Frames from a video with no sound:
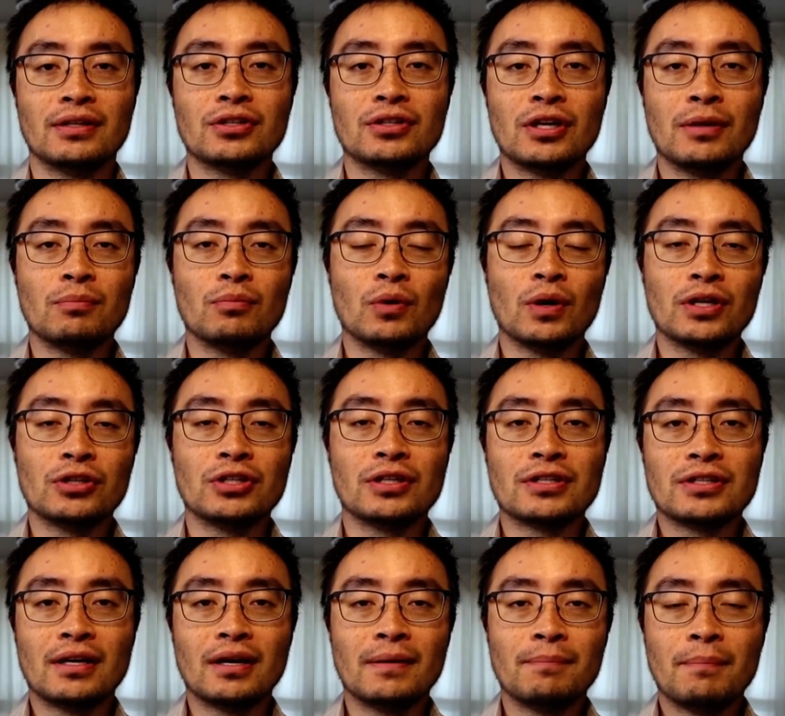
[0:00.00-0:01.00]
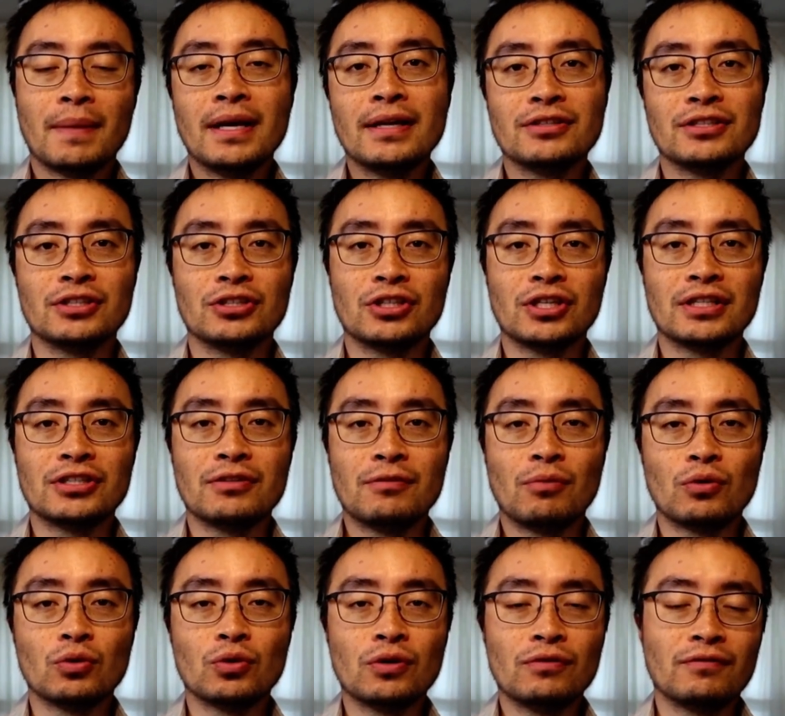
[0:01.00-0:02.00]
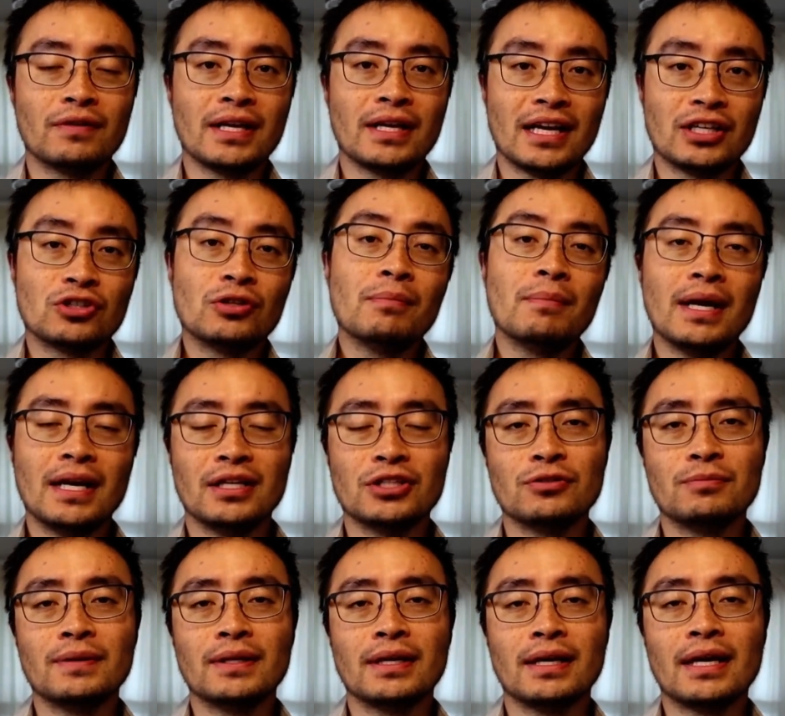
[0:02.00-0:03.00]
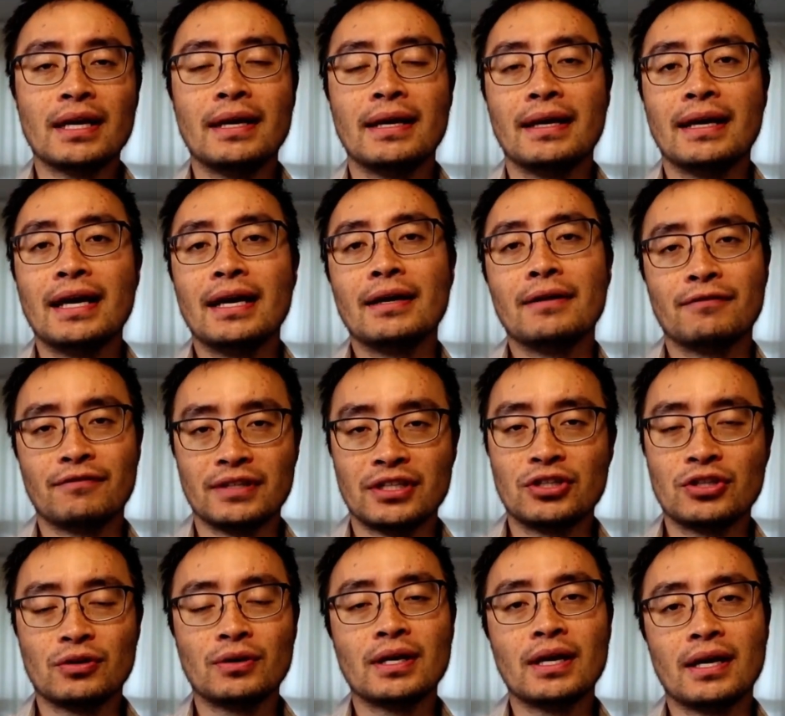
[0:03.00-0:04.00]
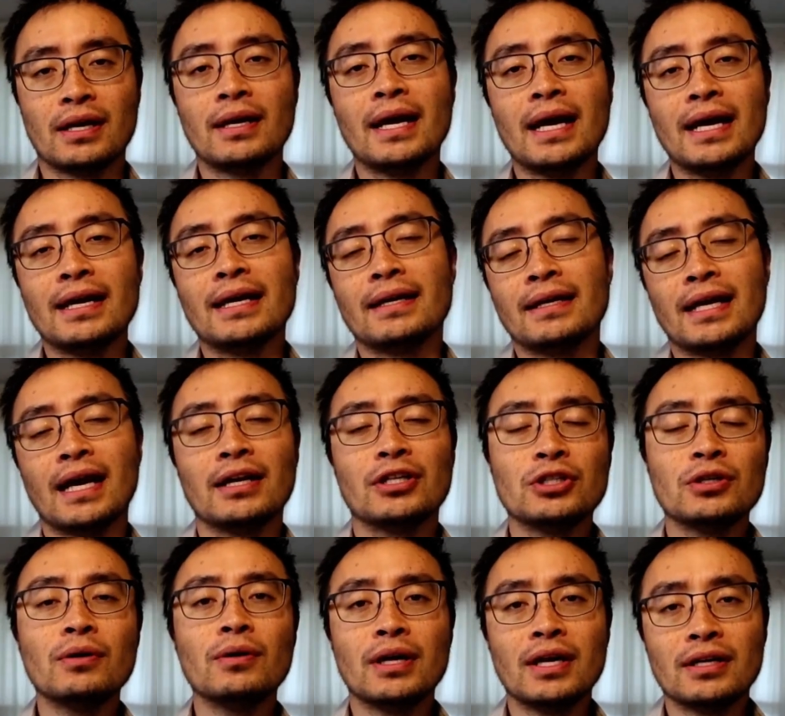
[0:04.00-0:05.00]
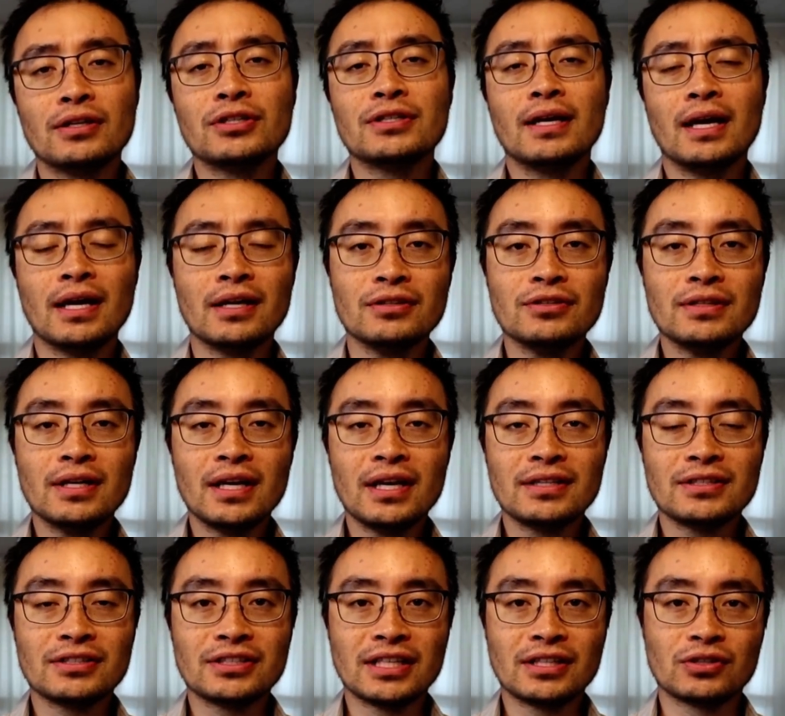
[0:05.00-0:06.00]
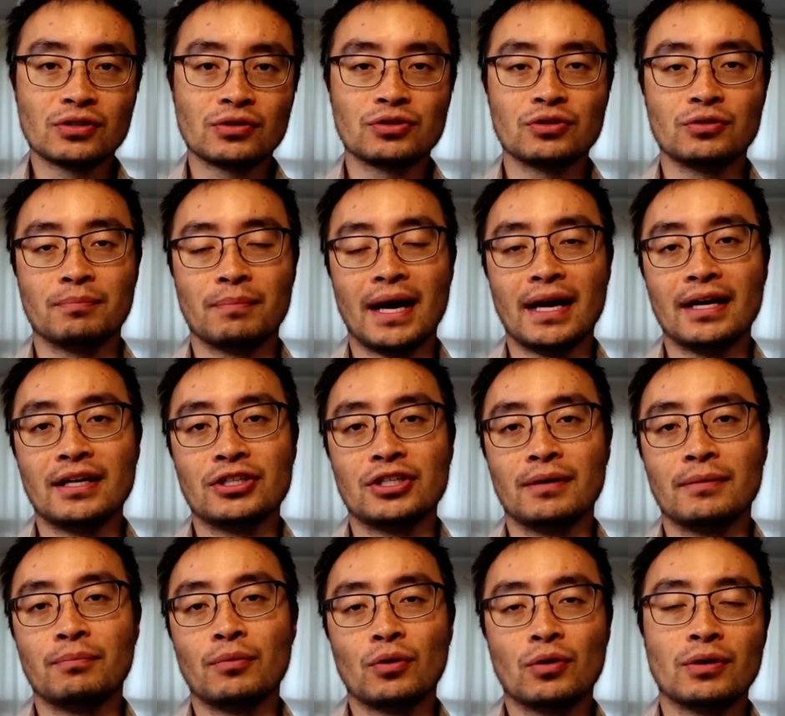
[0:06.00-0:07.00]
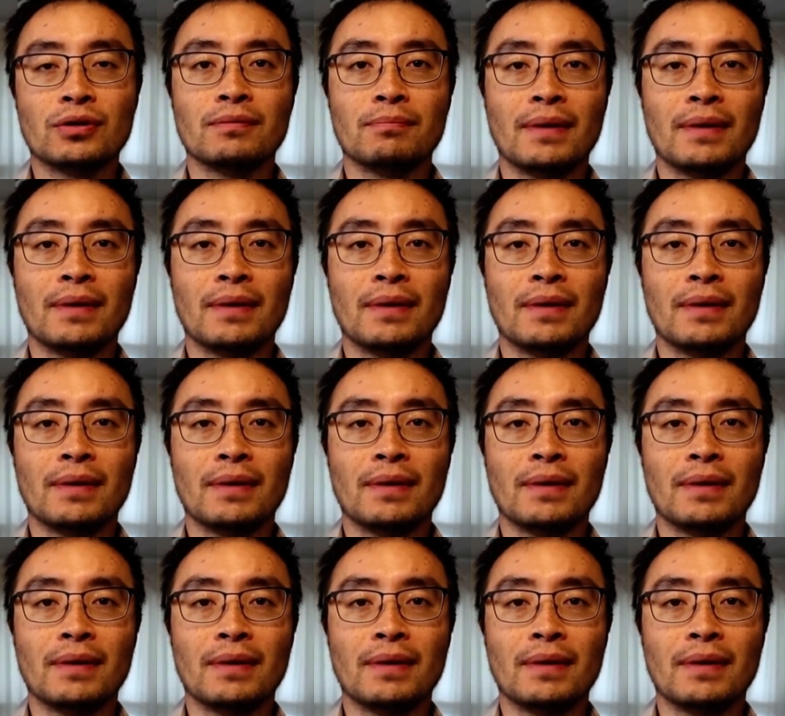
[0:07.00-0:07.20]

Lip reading: Cheap watches might suggest poor financial management. Neat facial hair and intentional hairstyles signal you manage important